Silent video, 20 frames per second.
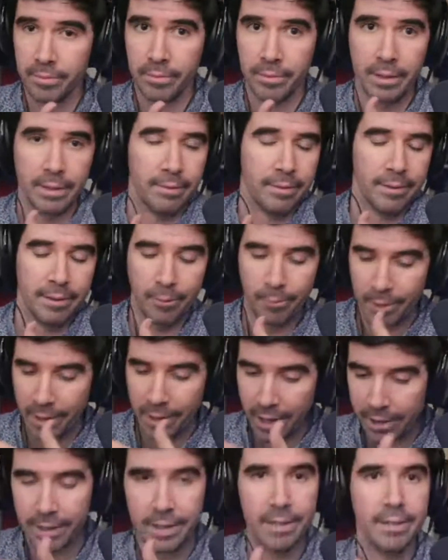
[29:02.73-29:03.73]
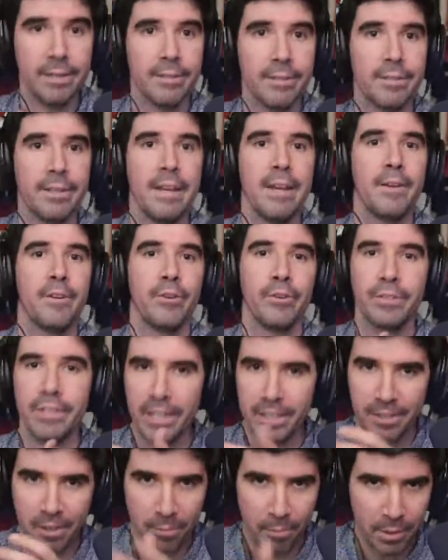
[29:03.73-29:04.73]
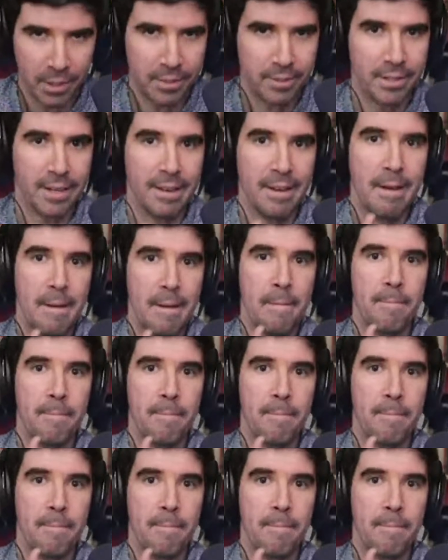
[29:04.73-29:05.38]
And the reality is your techs are busy.